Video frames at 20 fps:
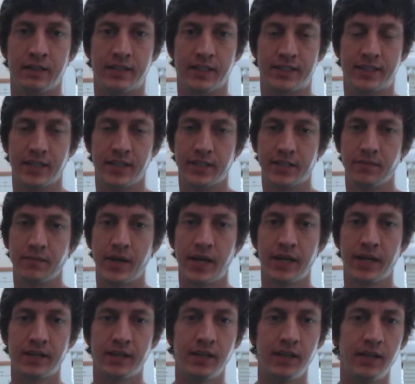decision
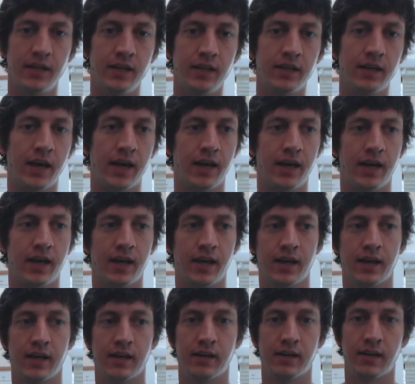making
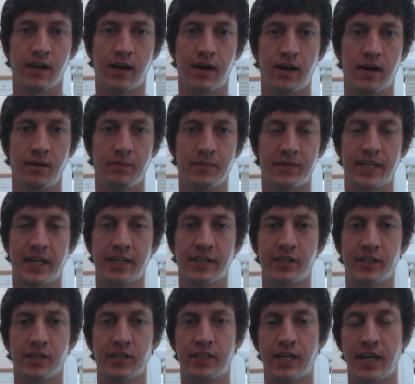and
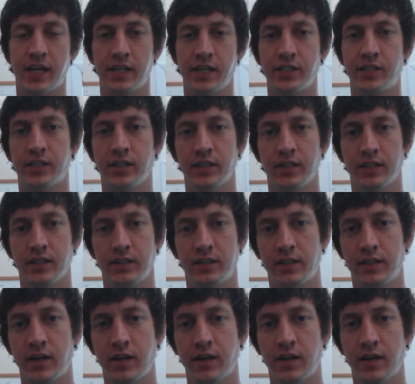setting your intentions.